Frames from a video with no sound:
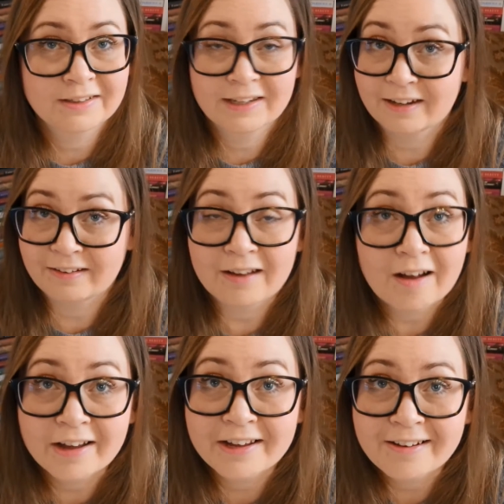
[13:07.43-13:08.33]
And
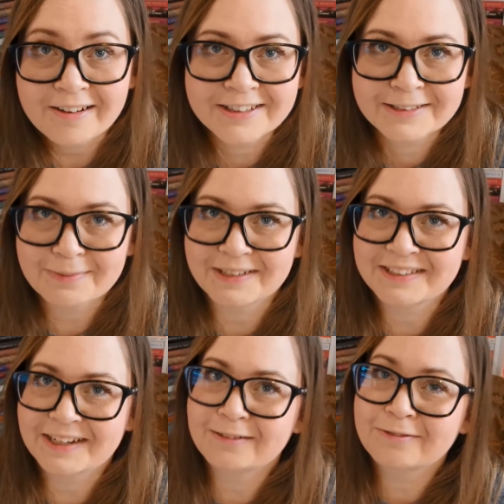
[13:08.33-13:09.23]
I asked
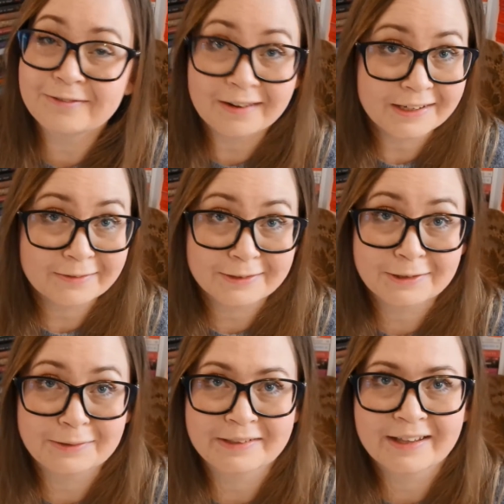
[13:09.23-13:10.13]
myself why he was
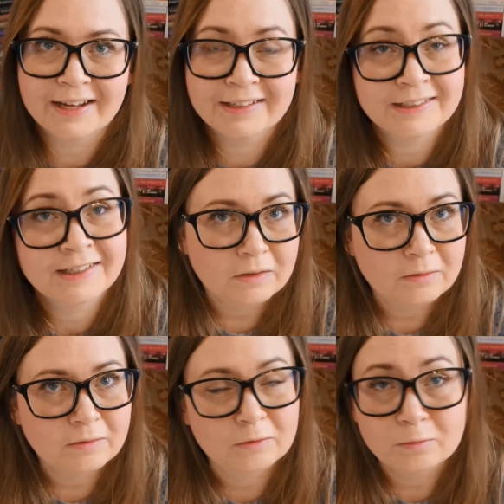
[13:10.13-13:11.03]
doing that.
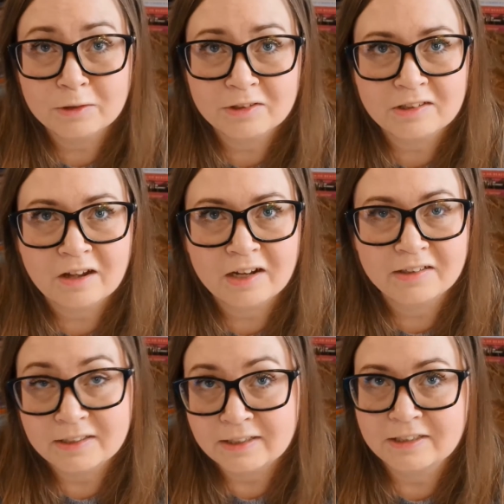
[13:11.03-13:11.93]
On one side,
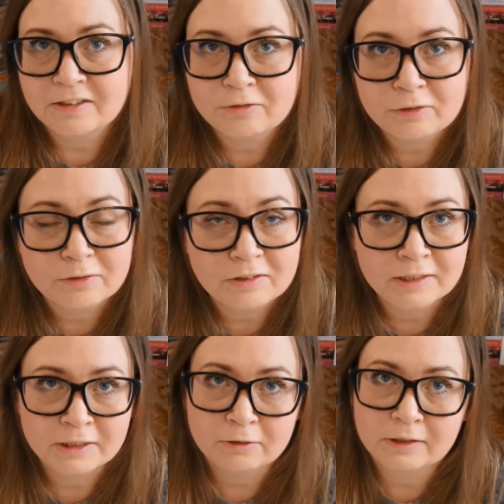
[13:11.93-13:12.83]
he is
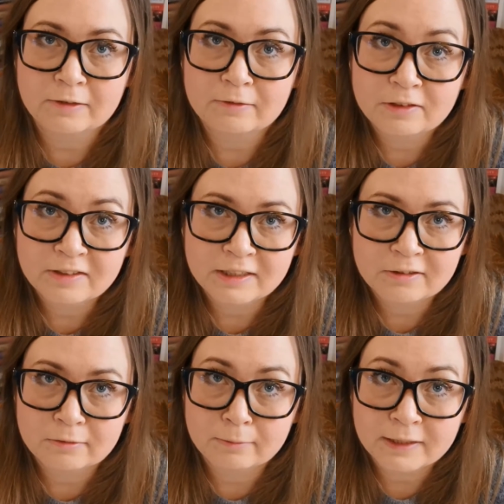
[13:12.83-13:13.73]
refusing to give her
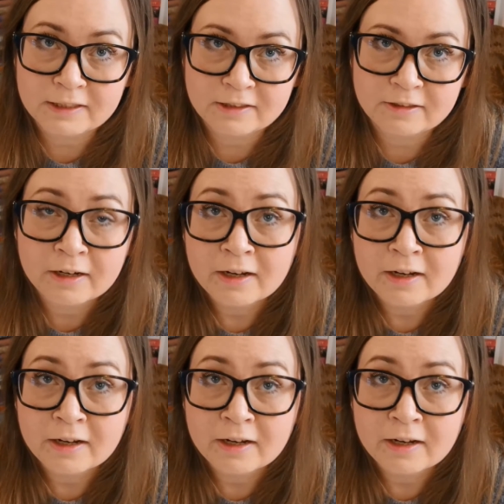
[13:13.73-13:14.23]
sexual pleasure.